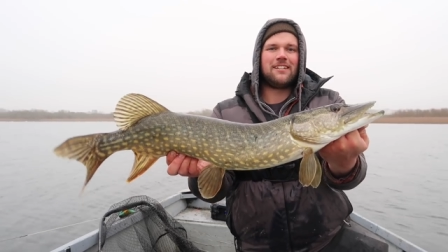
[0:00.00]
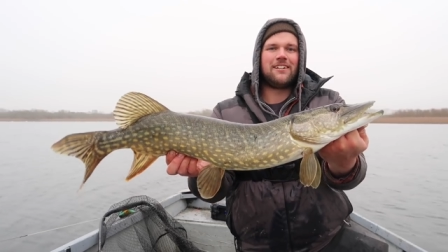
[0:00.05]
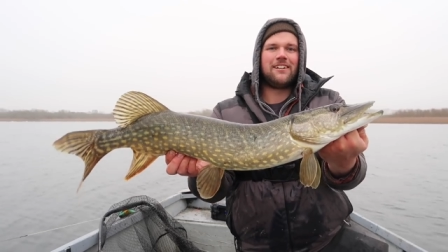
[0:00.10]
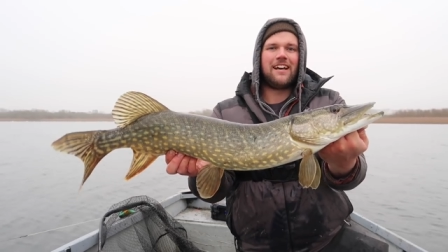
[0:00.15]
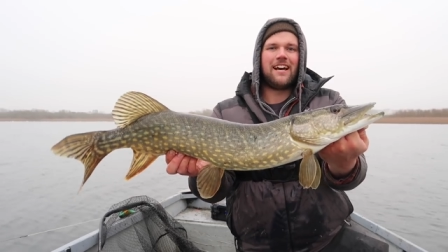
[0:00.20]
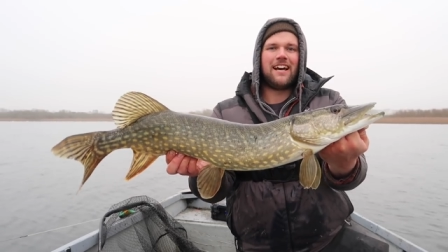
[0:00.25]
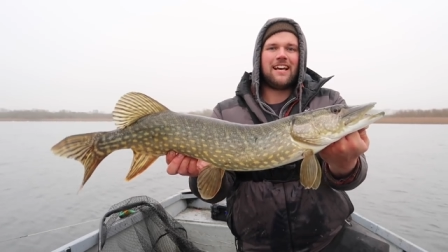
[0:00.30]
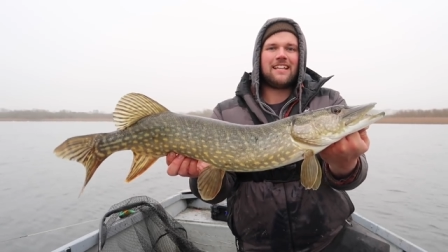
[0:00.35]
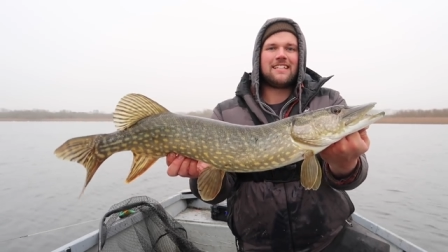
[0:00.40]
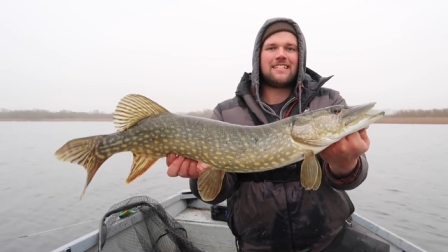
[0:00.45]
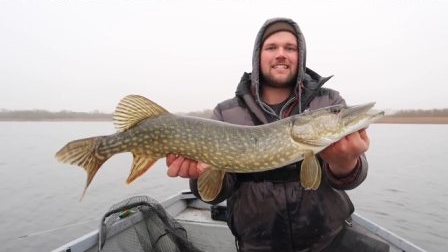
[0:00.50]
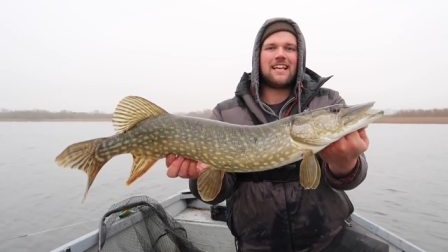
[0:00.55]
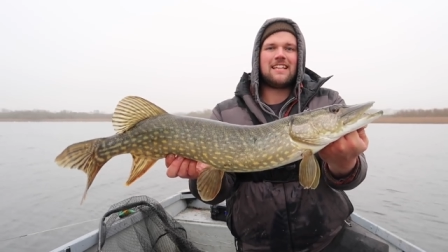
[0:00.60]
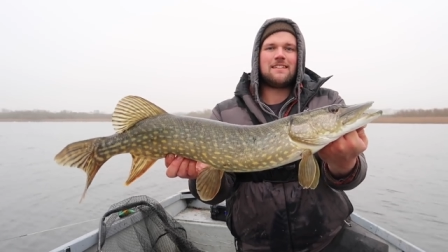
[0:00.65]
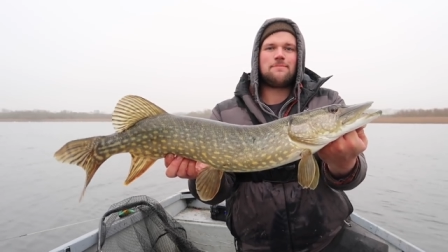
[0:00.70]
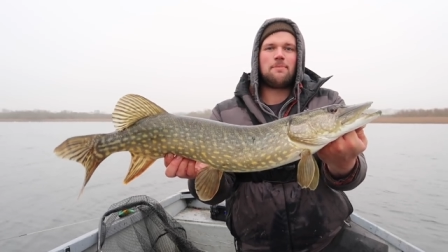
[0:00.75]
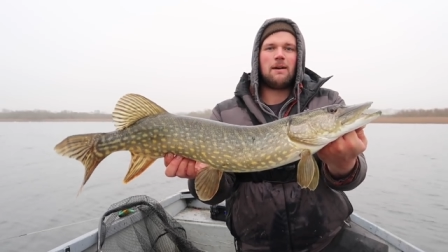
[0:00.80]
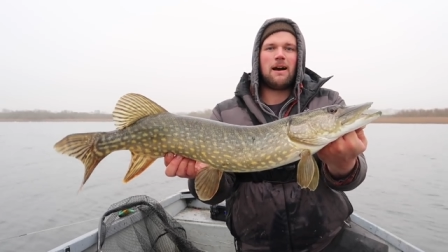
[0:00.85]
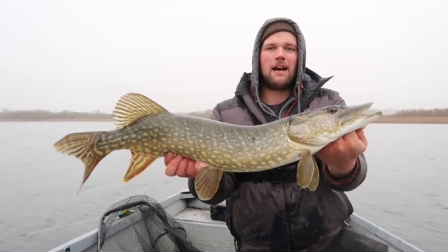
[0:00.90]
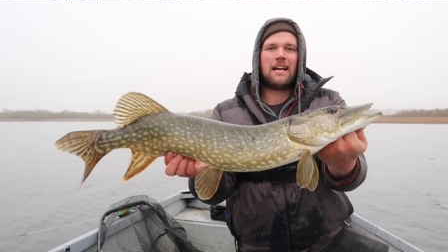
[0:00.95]
So yeah, let's get
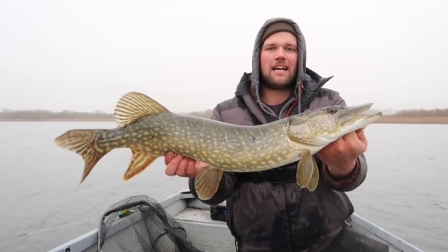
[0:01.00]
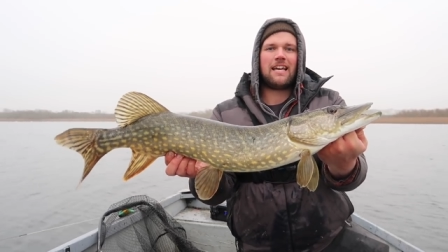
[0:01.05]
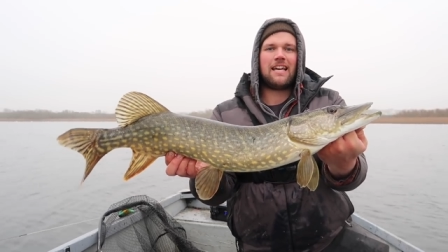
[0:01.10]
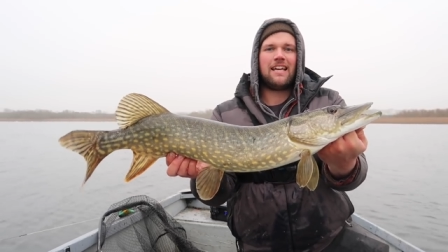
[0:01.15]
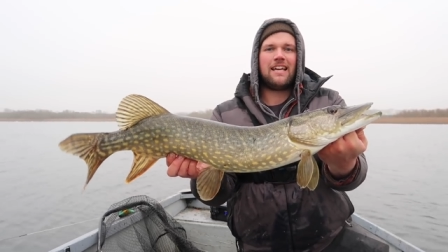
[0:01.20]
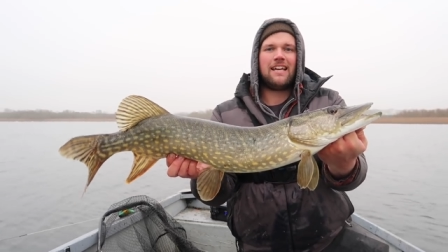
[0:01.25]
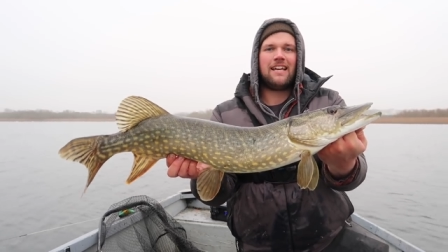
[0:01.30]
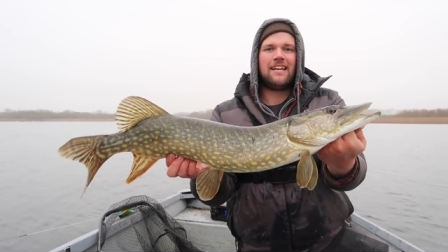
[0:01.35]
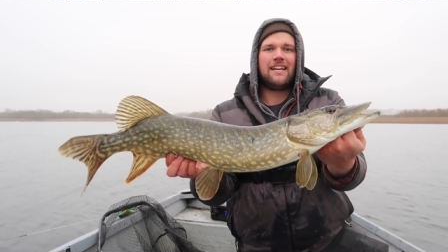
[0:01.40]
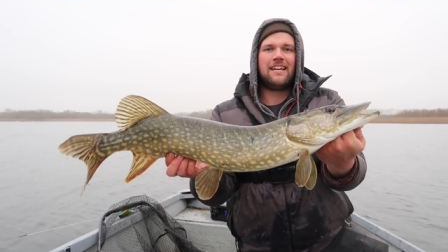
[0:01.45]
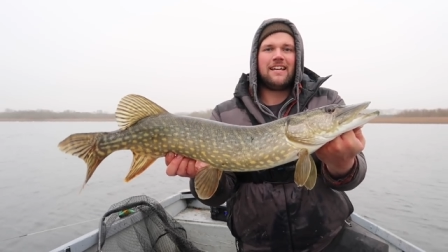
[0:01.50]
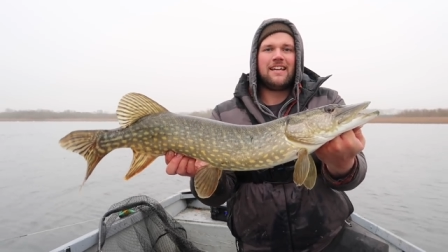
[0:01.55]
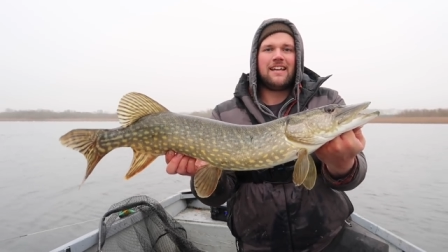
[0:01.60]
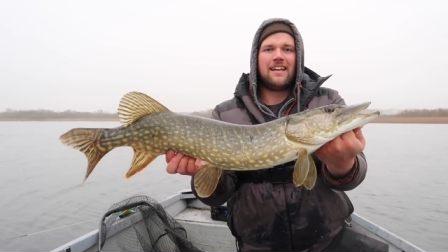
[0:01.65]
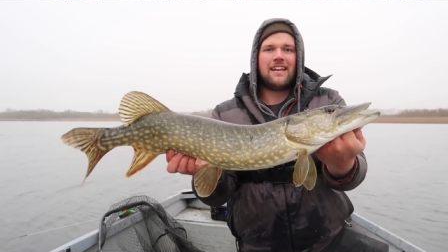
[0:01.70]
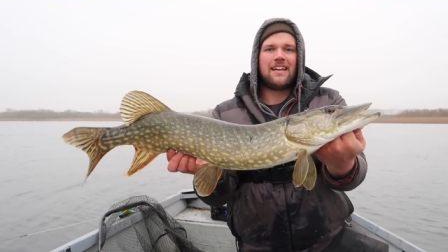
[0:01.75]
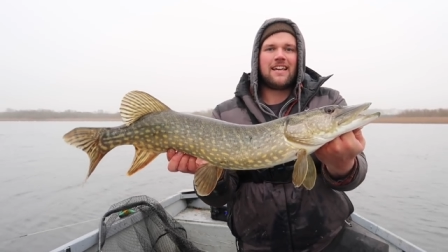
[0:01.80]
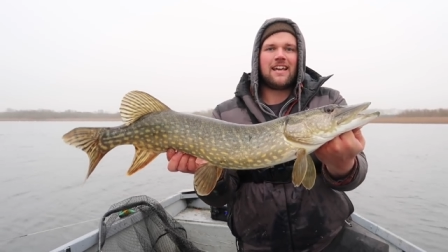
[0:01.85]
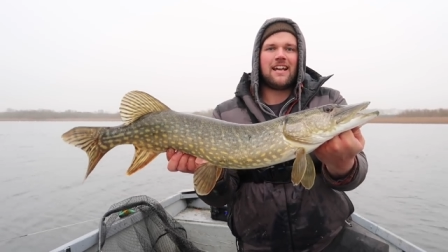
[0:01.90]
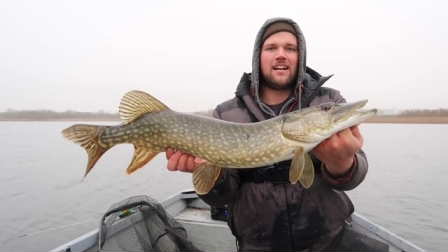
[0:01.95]
this back,
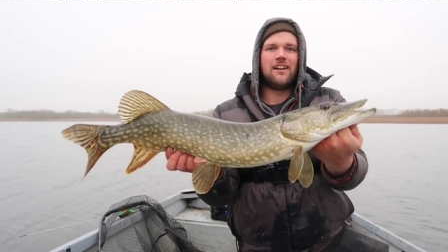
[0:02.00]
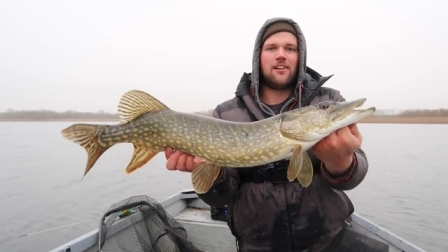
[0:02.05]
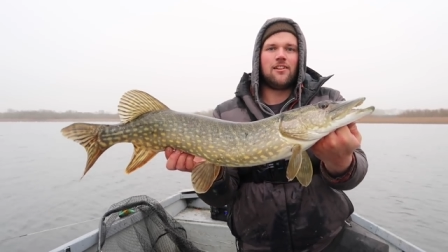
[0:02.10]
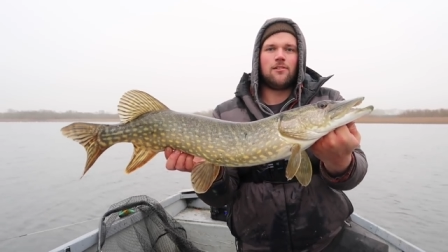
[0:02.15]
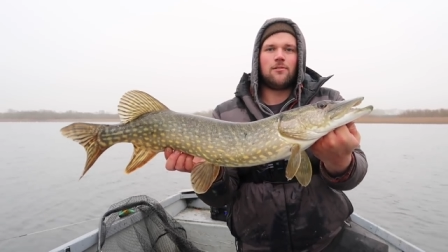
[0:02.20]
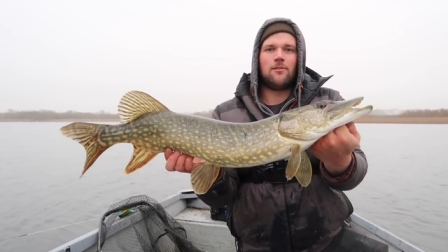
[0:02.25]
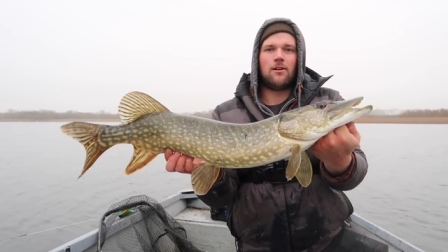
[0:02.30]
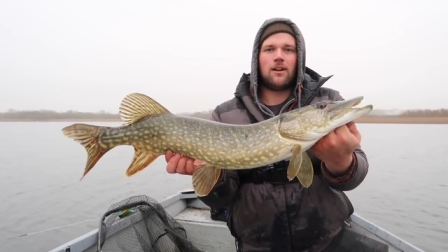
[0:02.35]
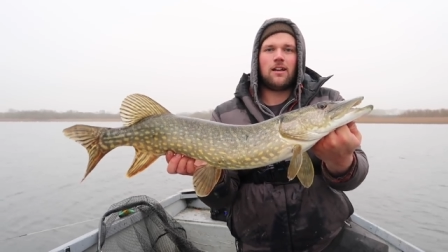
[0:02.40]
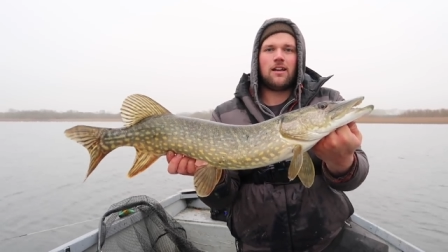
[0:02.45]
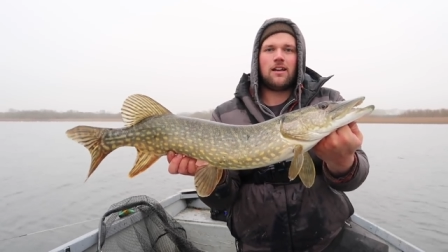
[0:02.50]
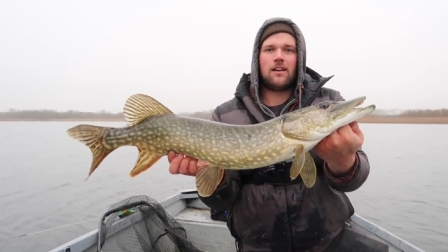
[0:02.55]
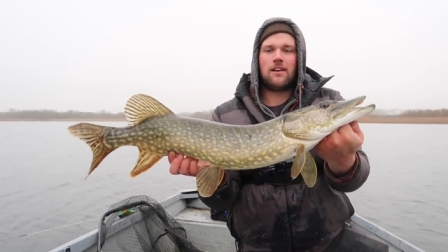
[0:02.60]
get another one.